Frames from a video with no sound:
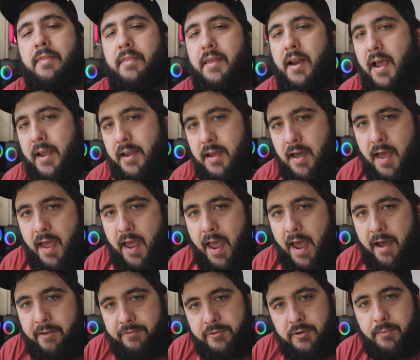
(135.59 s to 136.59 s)
that I got
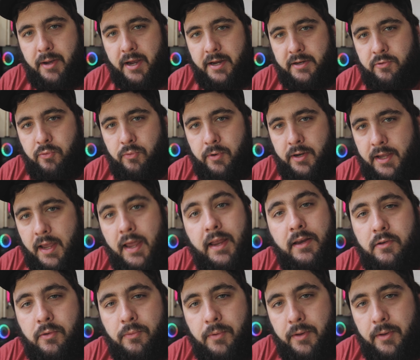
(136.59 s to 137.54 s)
after my 28 to